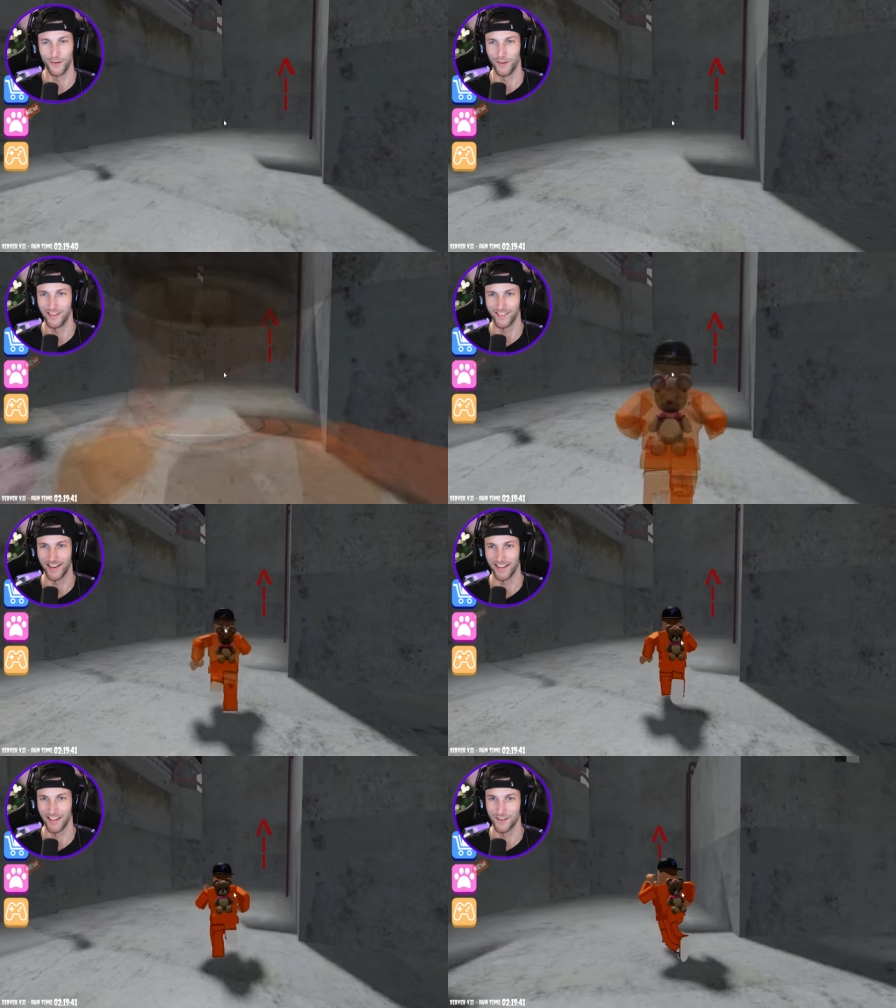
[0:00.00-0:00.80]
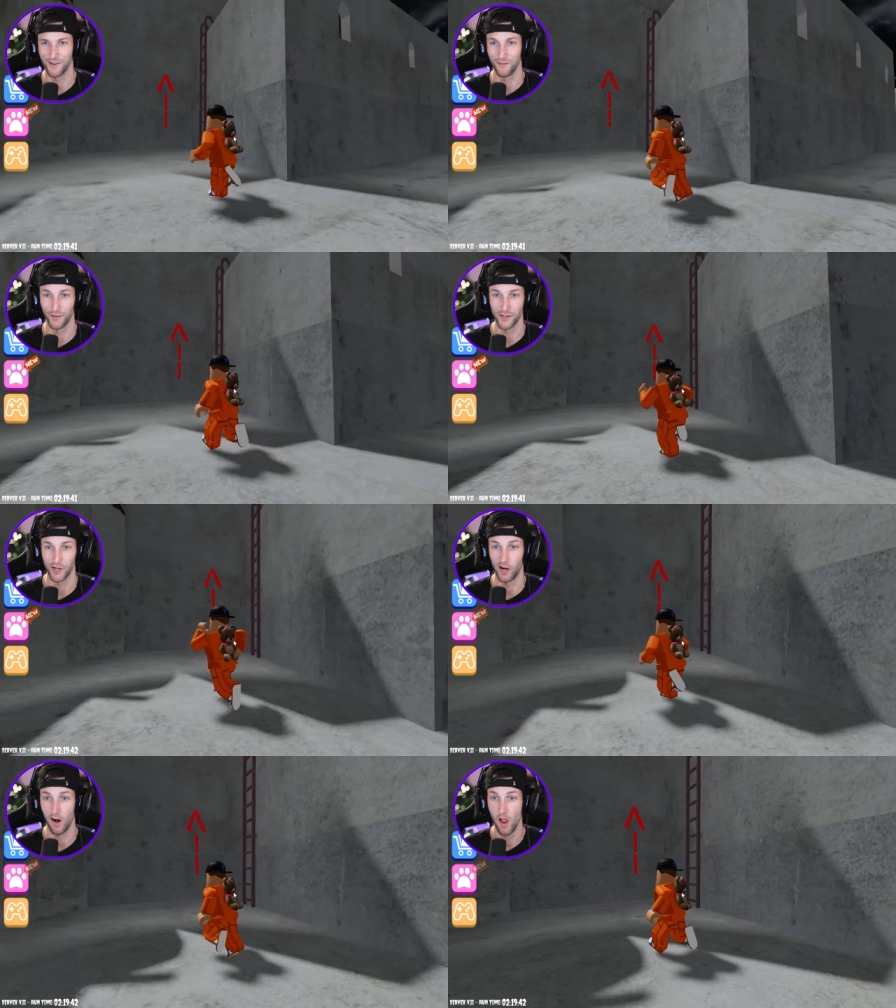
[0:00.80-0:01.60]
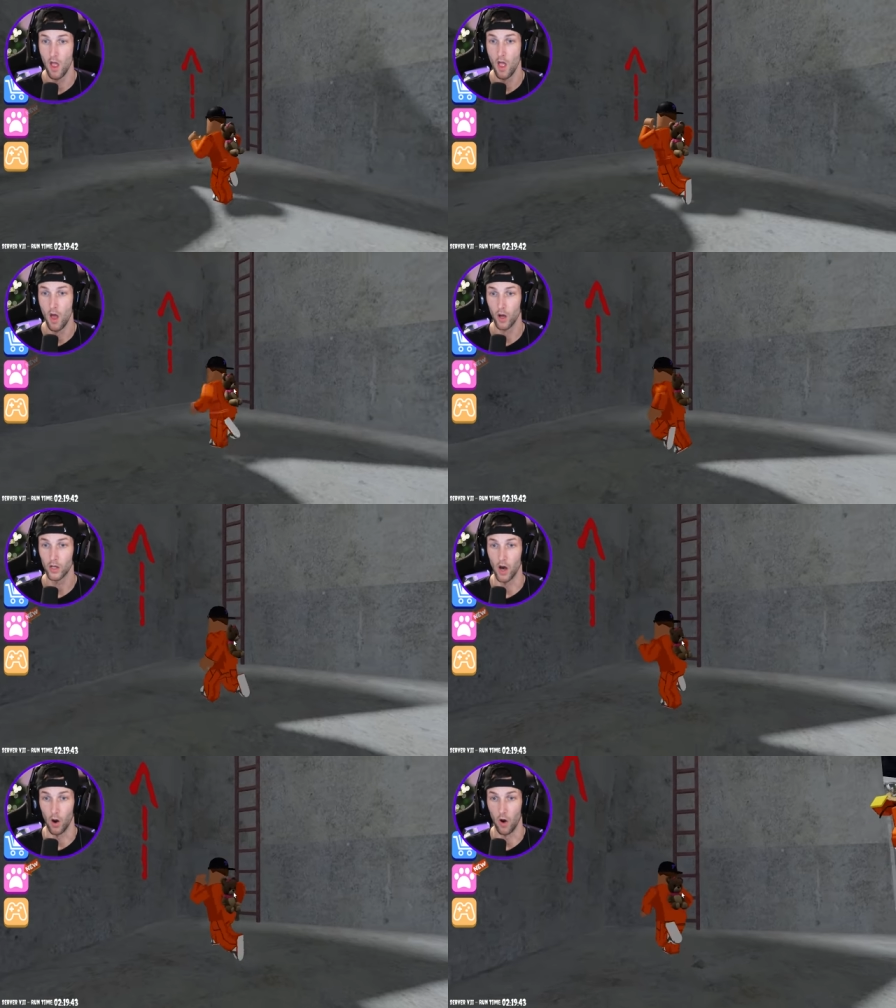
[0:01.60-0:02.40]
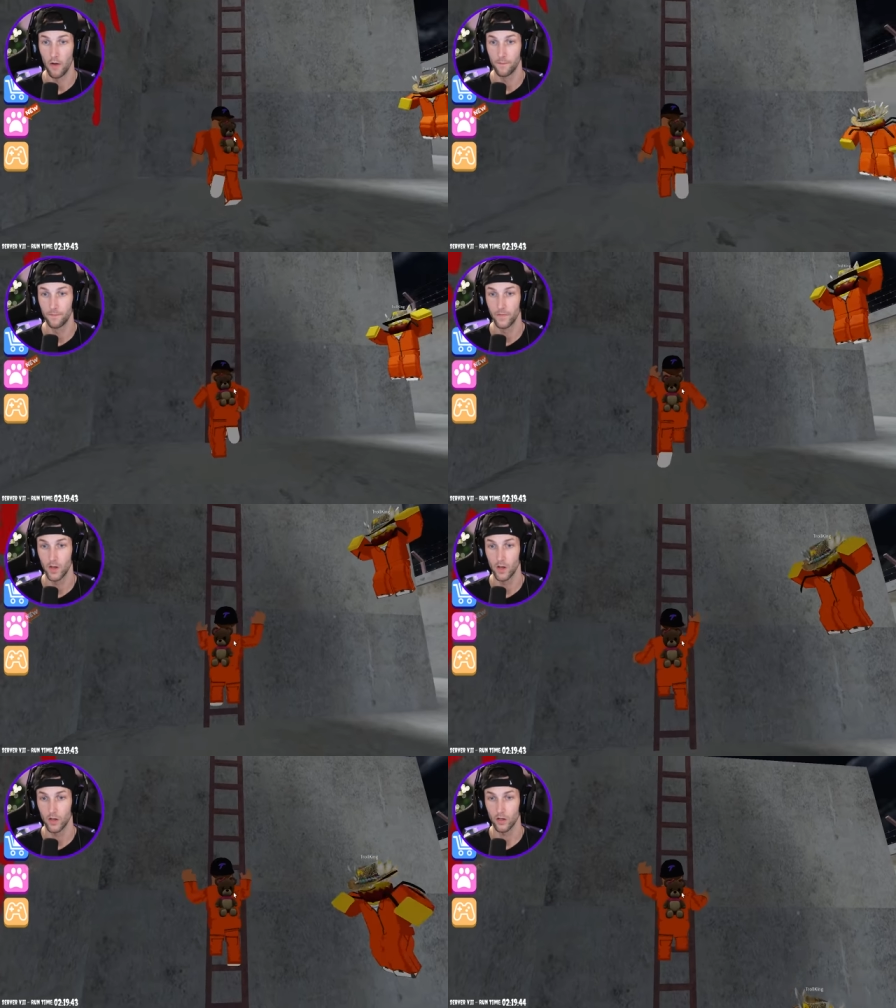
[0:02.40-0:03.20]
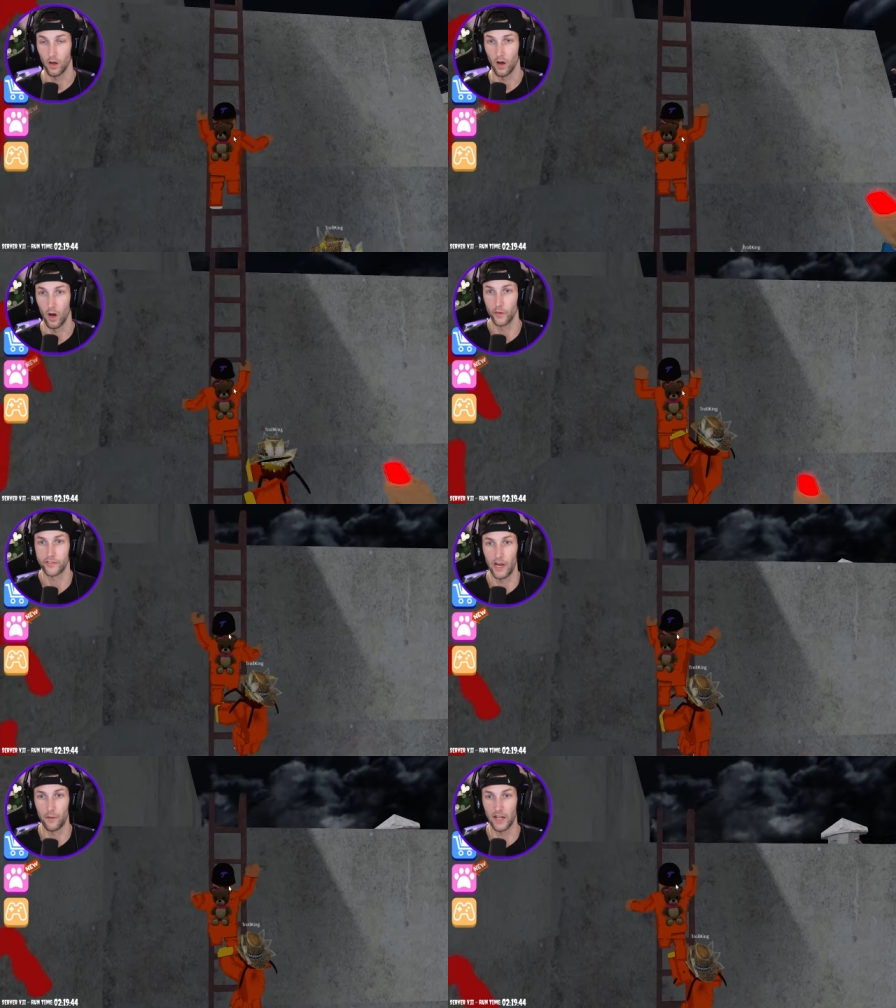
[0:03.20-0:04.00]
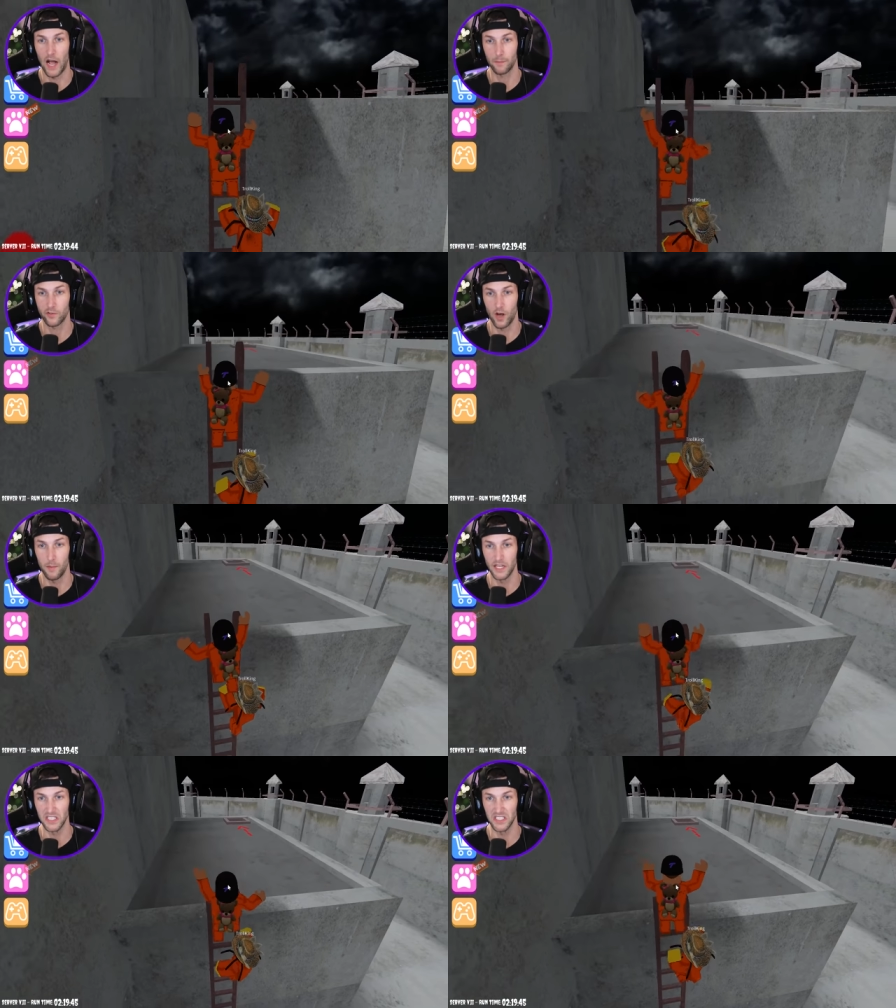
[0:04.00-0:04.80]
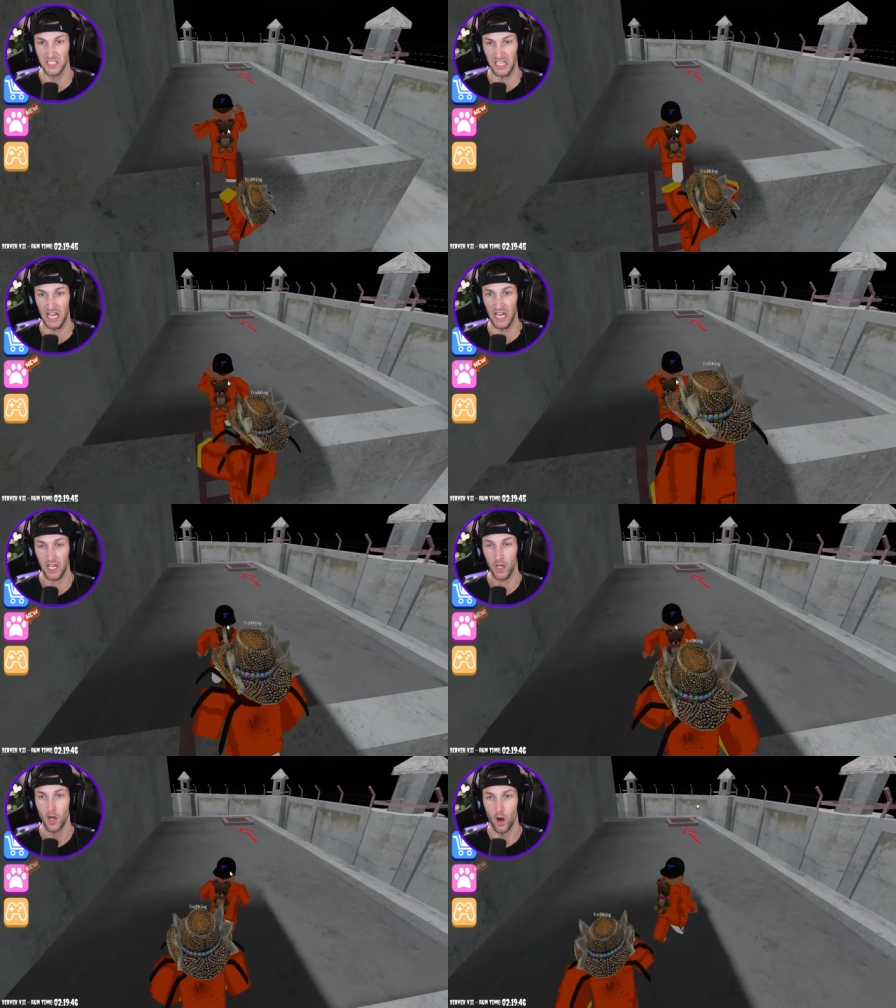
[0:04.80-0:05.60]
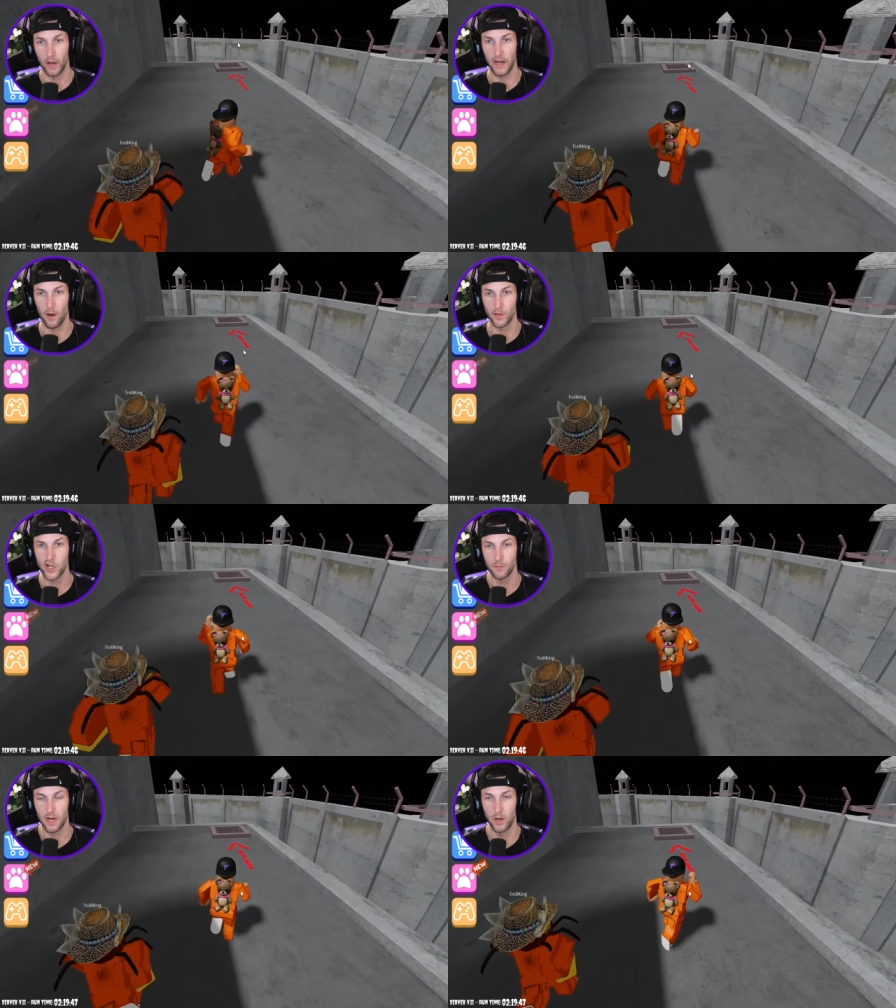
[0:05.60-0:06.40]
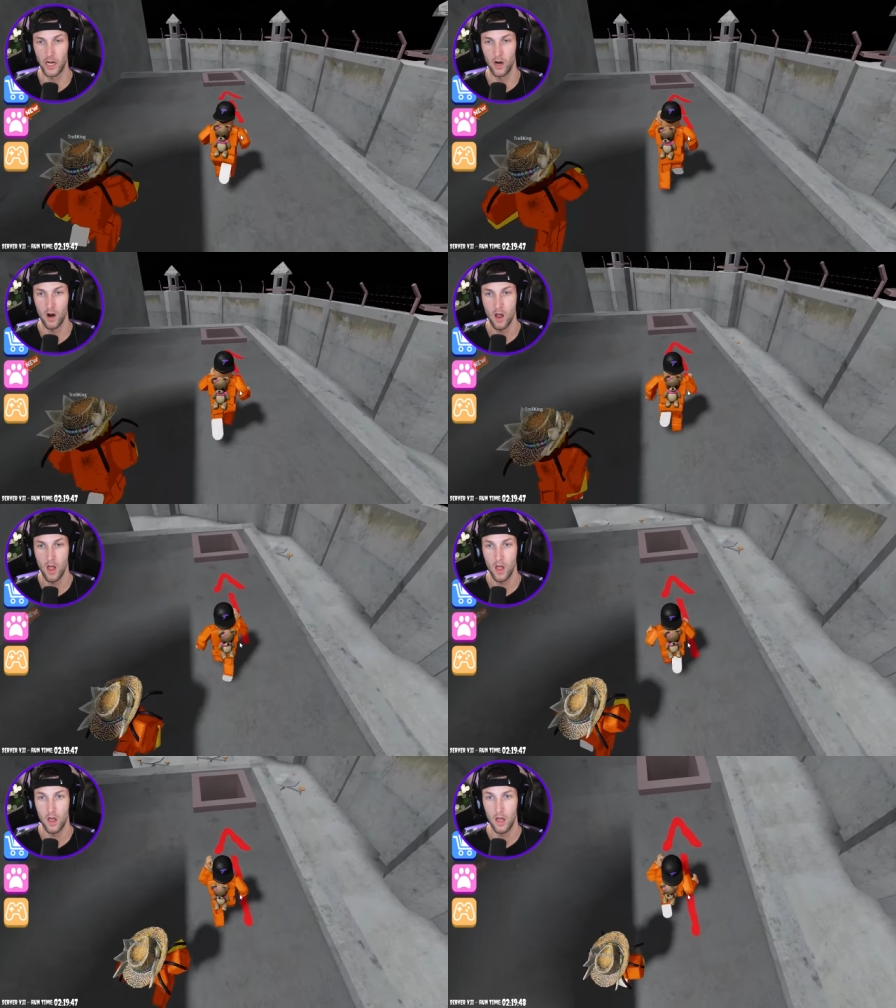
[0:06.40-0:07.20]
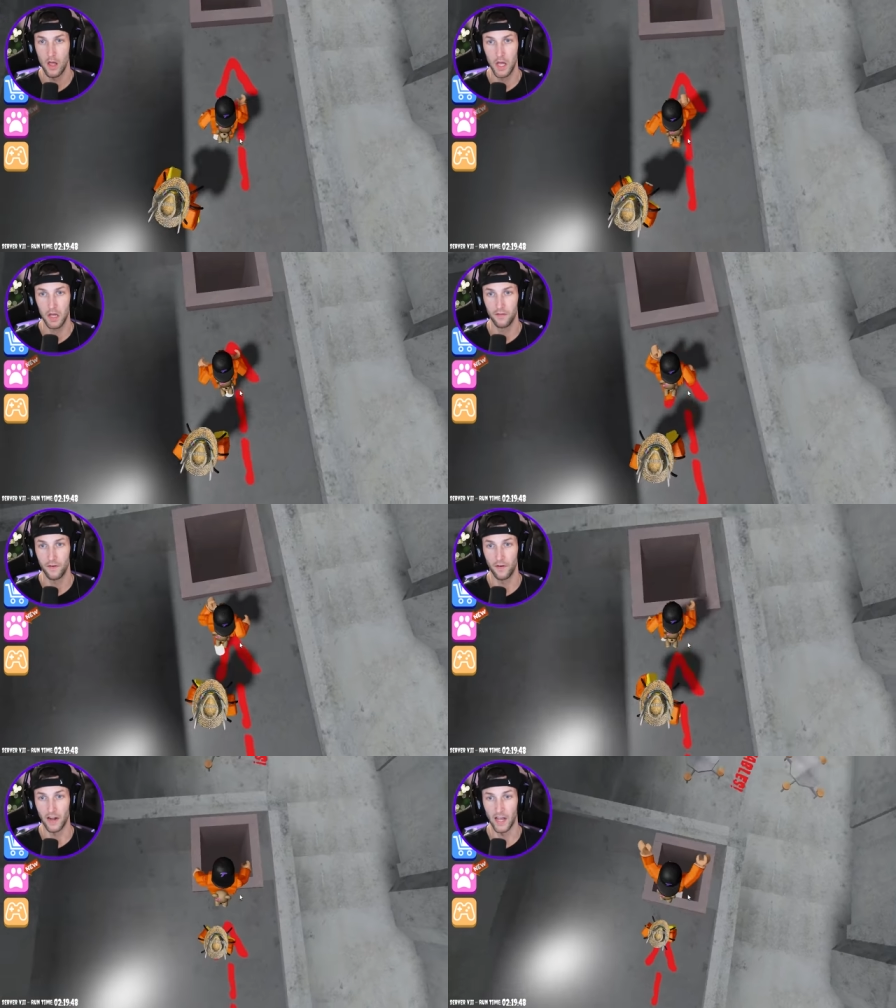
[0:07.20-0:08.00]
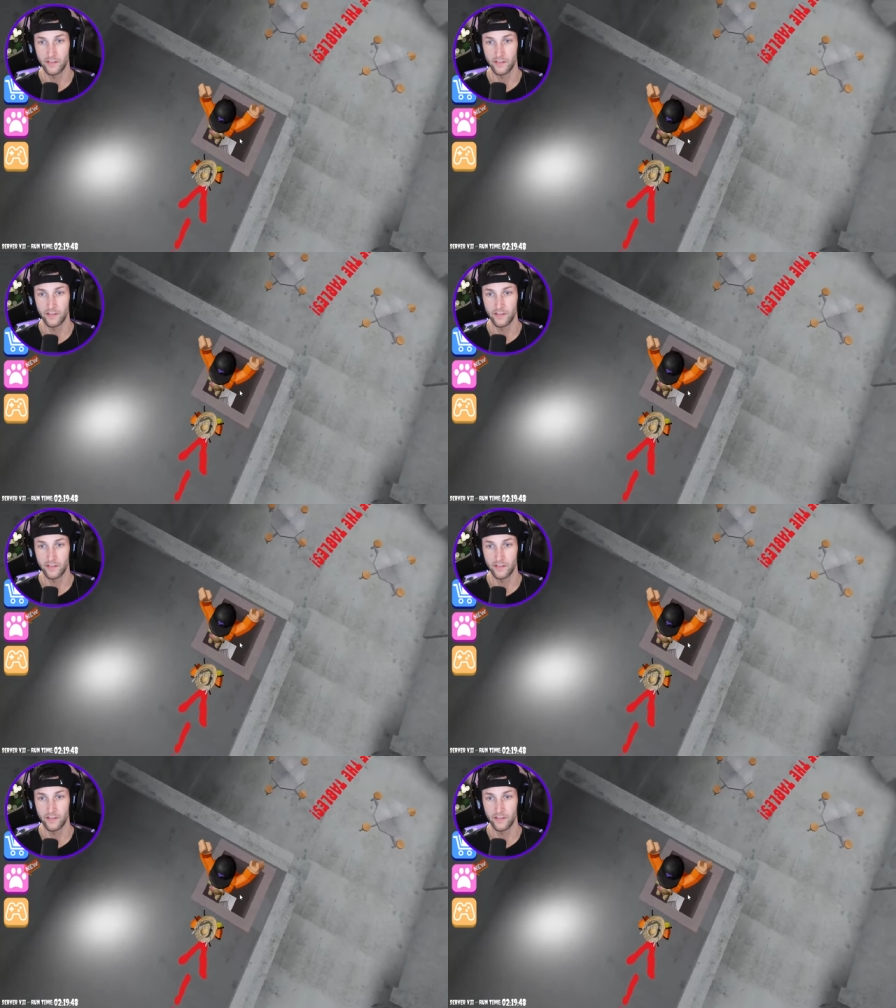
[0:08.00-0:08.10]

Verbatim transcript: dude, he's gonna get you for sure. Go. Go, Siren Cop's coming. Ugh. Okay, now we jump down here. Very